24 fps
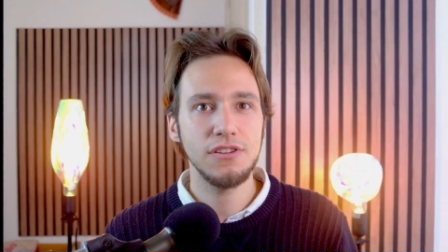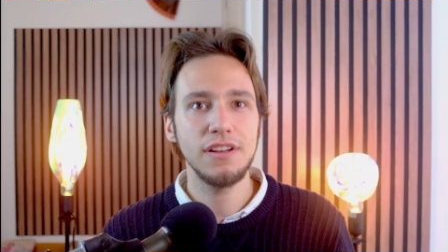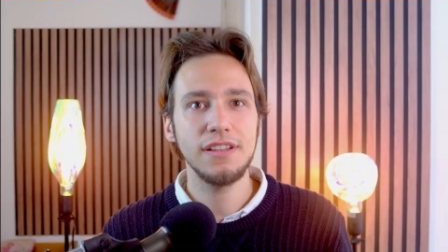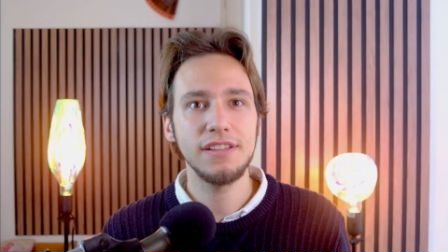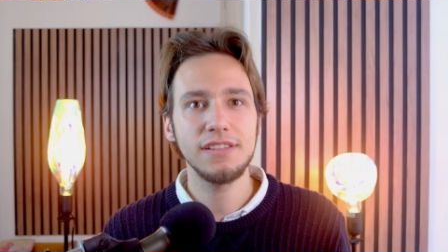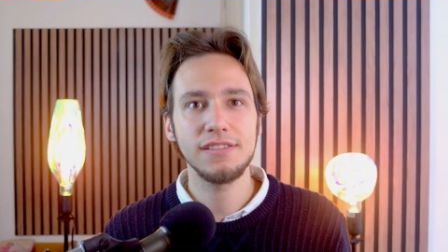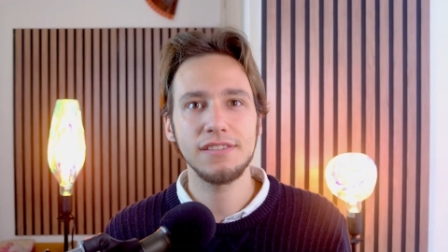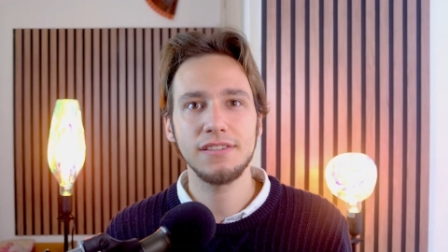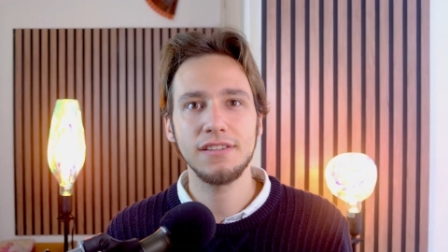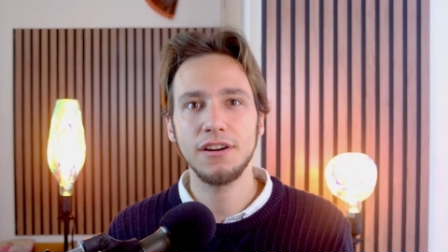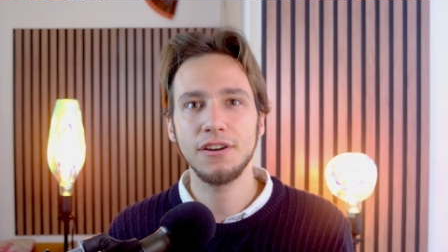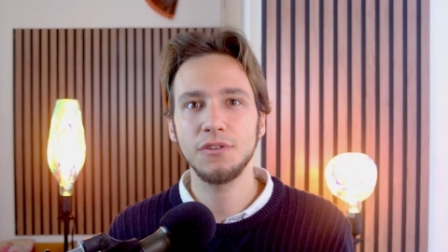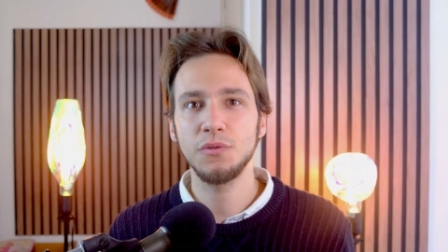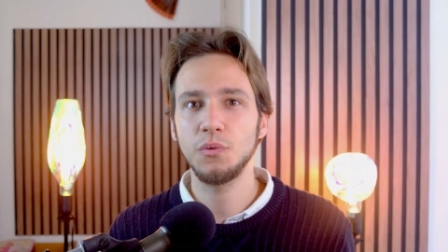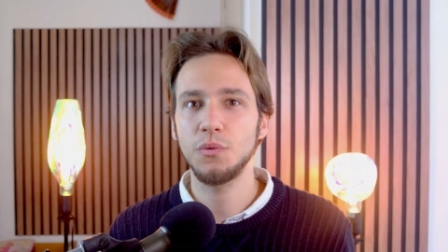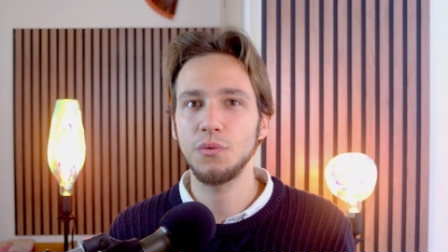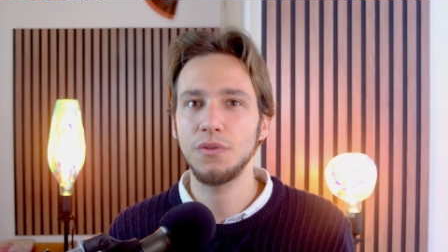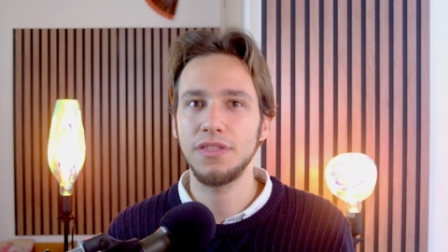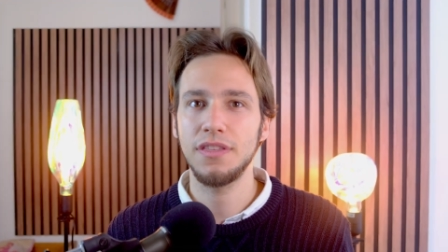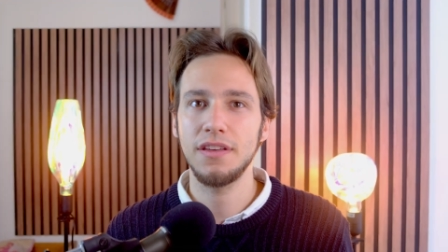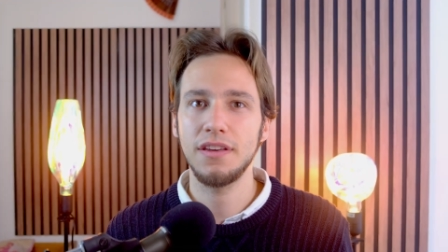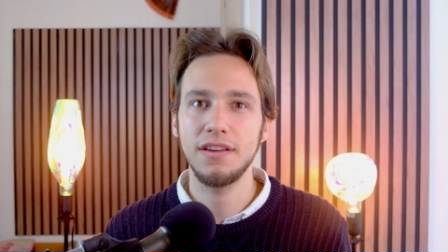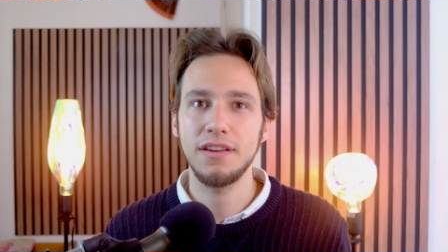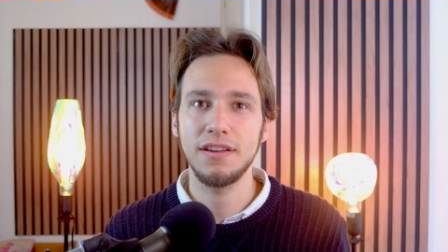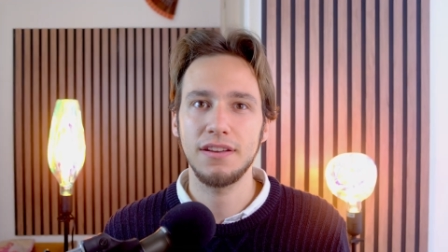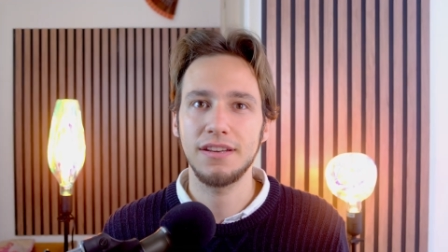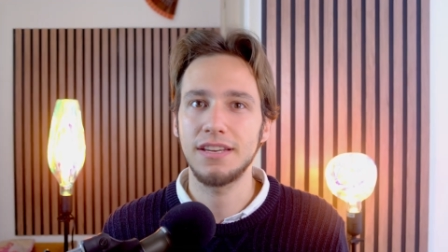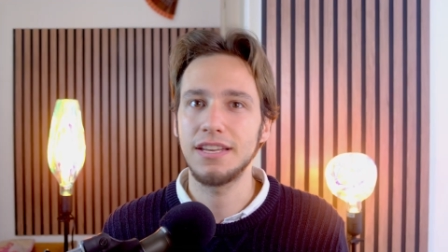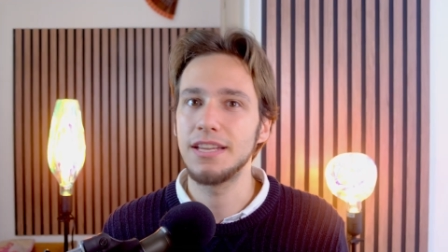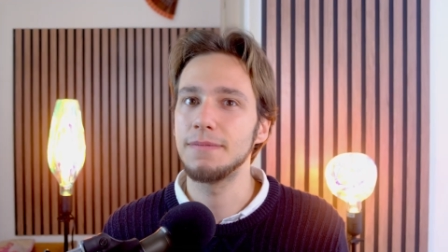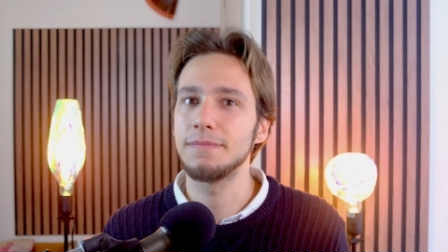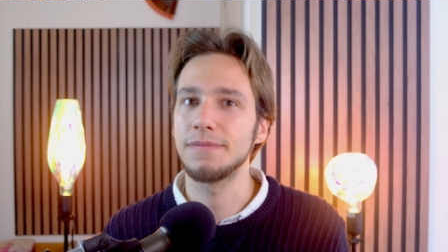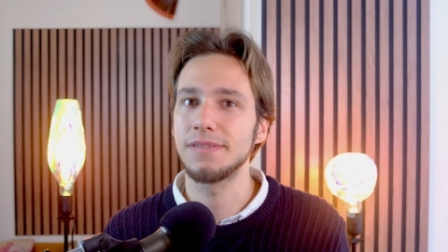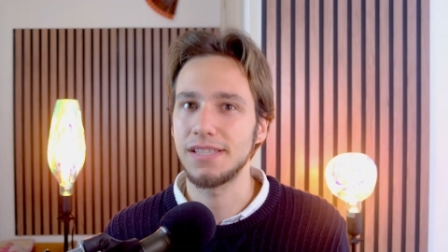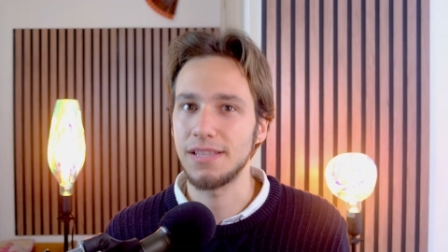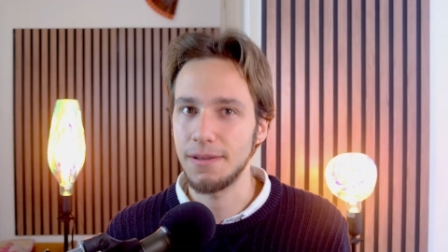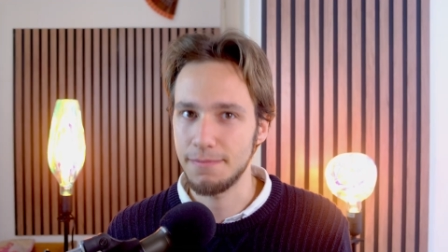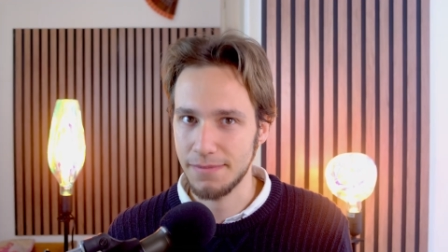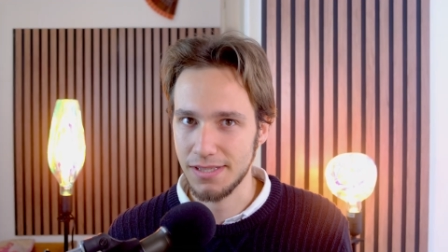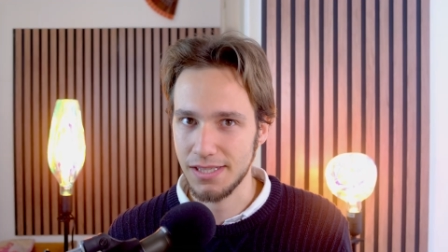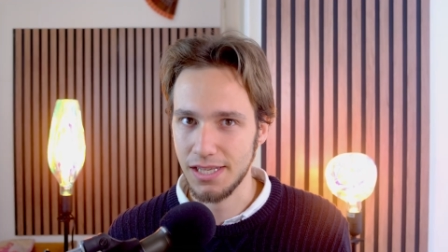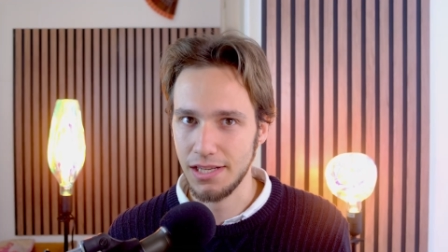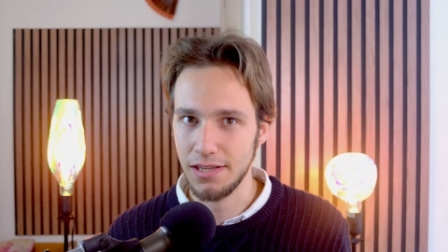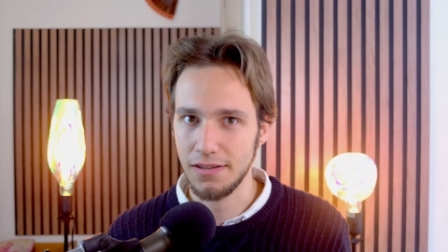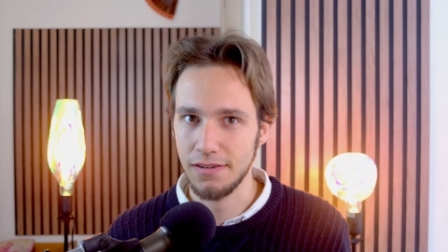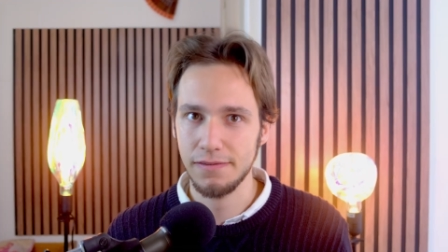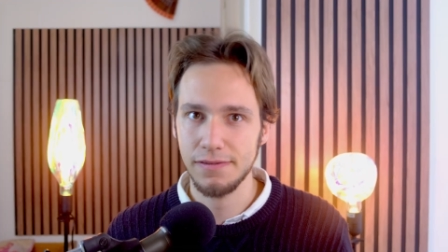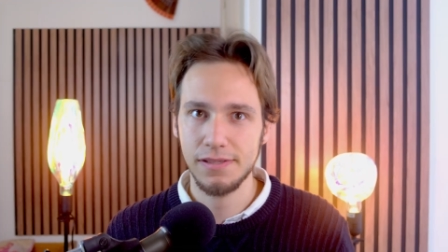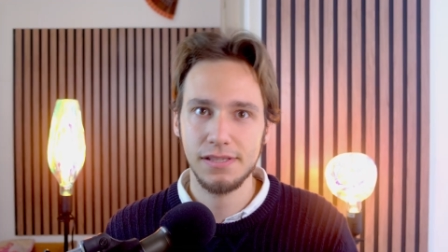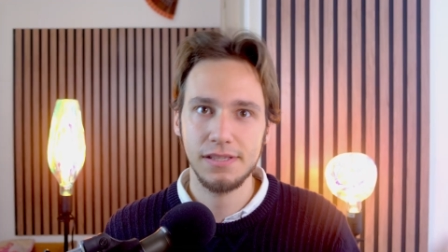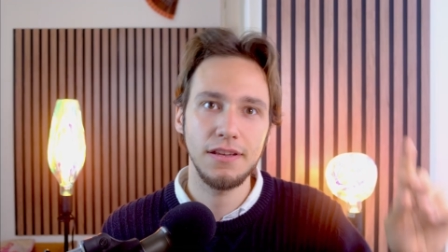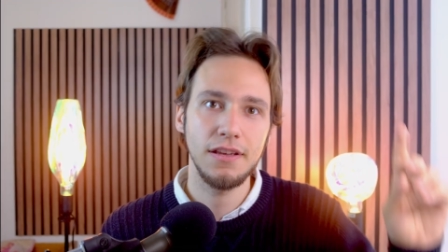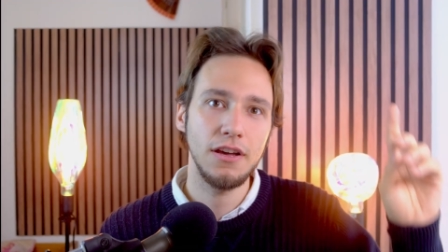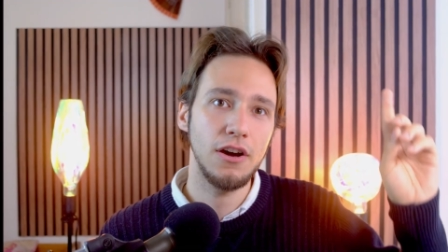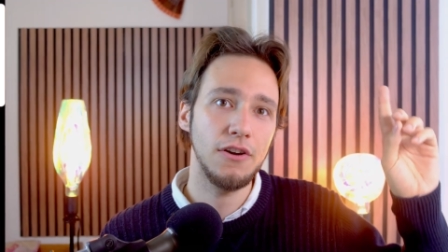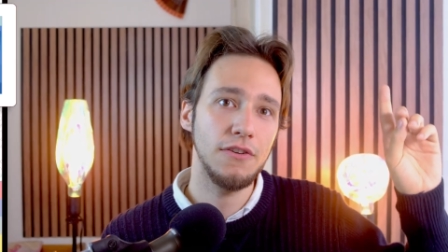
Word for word: let's start with the teams themselves.